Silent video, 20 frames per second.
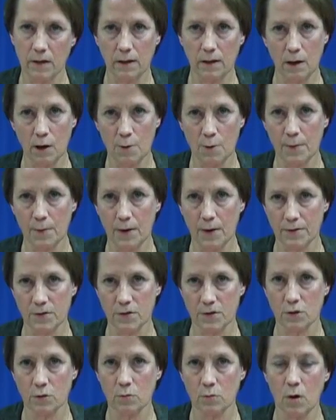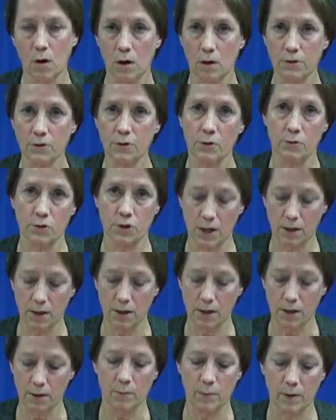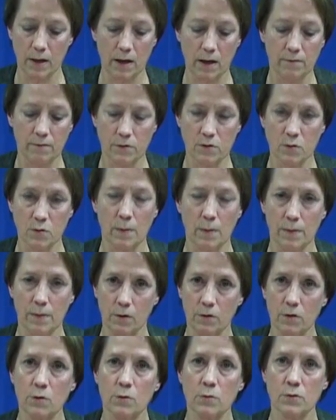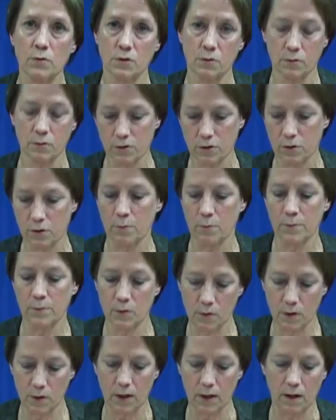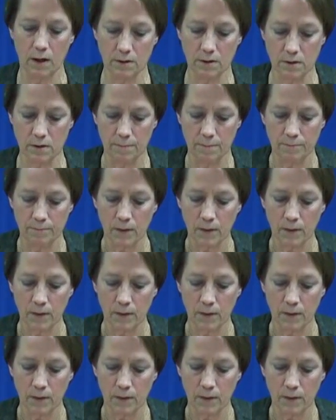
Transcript: can help us to alter challenging behaviors when they're used to communicate.